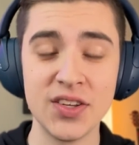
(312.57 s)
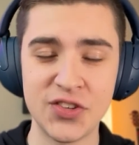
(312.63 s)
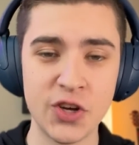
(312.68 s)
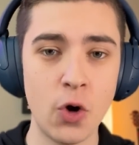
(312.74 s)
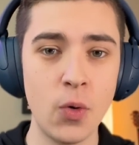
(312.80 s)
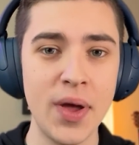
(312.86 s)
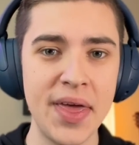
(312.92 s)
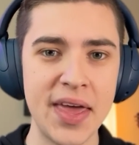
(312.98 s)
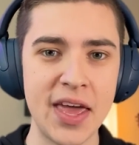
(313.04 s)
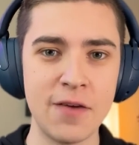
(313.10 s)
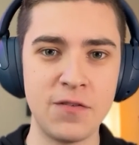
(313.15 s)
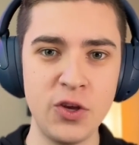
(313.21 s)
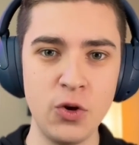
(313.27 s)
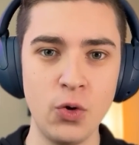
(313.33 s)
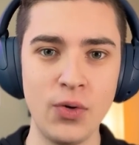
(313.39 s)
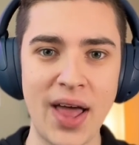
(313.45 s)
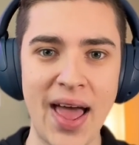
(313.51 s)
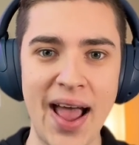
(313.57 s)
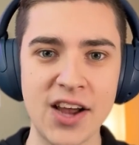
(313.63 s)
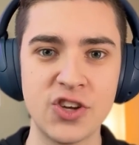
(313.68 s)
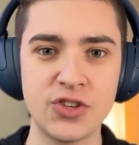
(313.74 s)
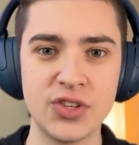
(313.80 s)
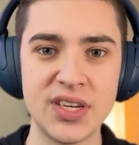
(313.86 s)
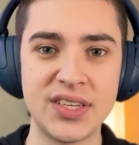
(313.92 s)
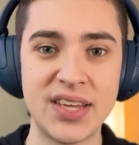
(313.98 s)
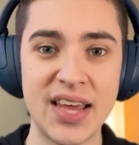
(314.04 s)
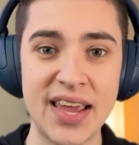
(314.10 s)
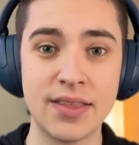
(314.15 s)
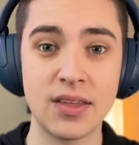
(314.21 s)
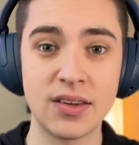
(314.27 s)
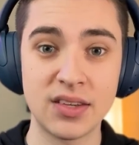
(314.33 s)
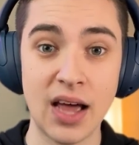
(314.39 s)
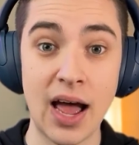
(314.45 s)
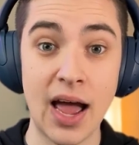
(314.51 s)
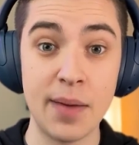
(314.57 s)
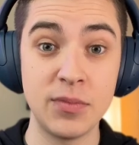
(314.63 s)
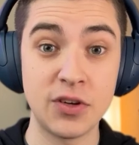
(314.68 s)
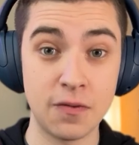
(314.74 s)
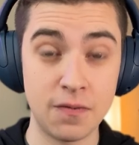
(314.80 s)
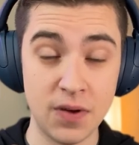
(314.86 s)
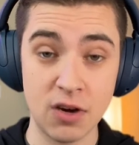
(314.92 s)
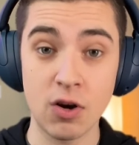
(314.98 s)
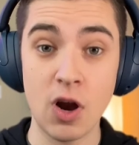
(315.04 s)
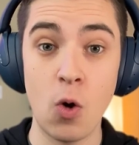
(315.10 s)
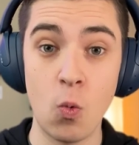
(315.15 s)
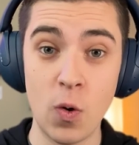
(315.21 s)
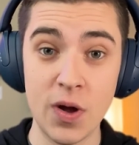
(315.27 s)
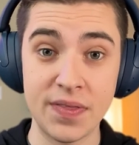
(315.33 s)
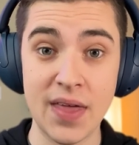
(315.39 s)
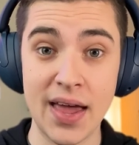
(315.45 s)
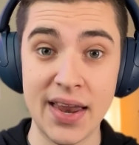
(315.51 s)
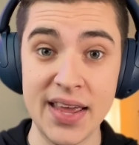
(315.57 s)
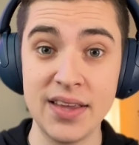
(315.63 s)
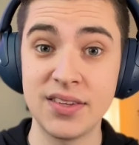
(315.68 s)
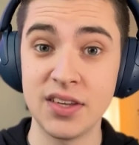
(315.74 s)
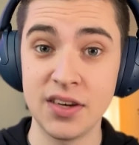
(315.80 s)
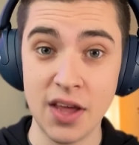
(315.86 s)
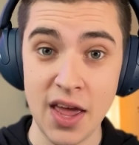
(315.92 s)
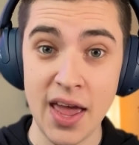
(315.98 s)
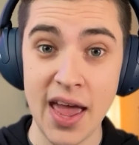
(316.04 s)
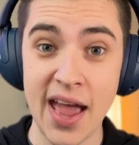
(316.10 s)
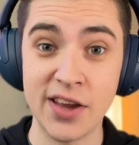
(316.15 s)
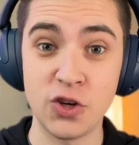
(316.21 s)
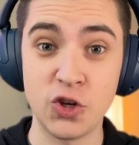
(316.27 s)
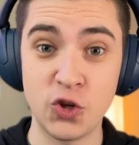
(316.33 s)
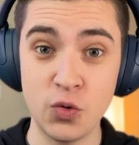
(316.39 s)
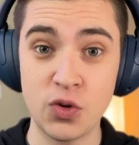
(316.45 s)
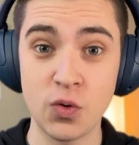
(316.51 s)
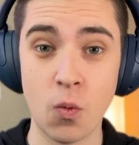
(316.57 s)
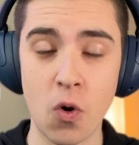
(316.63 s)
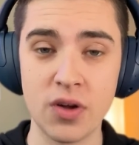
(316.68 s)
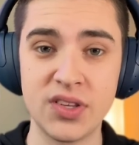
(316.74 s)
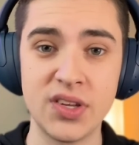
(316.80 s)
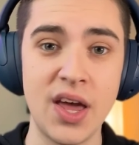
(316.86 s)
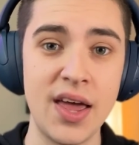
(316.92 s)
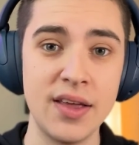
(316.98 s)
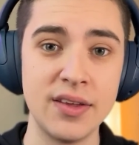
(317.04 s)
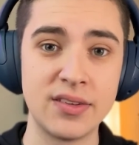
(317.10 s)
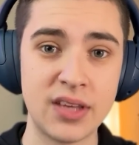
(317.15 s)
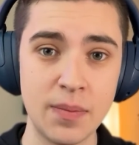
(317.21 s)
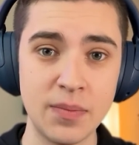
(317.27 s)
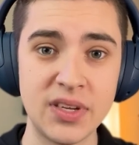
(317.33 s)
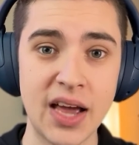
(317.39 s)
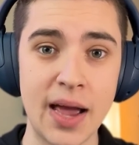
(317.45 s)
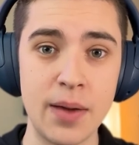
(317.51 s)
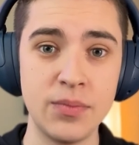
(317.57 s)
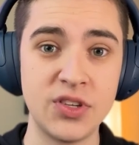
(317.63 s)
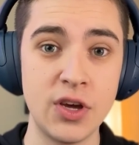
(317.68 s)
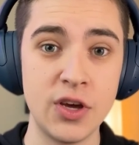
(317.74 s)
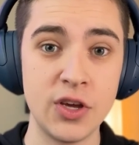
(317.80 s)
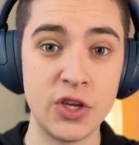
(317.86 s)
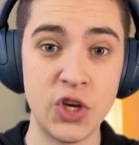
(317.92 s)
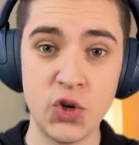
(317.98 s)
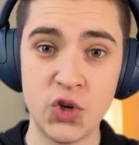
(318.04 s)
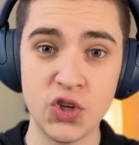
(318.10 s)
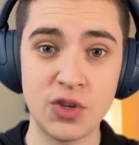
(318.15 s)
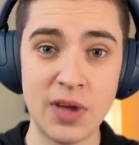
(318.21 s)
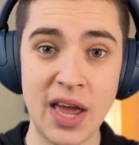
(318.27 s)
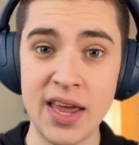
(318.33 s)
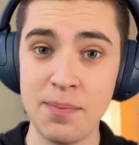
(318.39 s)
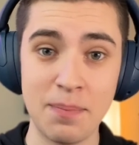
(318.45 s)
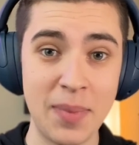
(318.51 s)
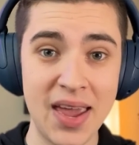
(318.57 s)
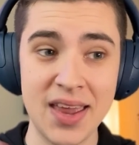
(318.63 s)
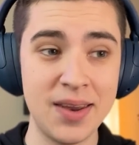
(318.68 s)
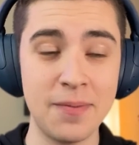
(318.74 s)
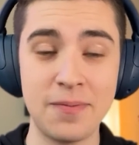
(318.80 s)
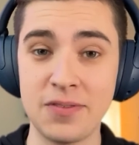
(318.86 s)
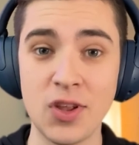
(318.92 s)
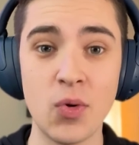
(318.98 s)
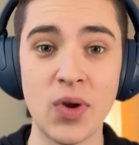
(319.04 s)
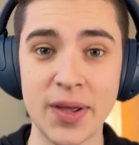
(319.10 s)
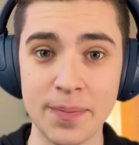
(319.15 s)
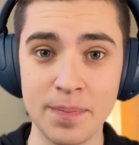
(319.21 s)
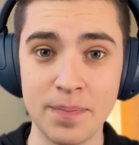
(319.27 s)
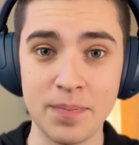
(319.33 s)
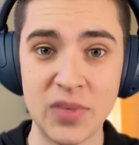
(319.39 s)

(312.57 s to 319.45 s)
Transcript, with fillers: So if you don't actually take the time to figure out what that is and, and shoot towards, sometimes you just, it may end up floating.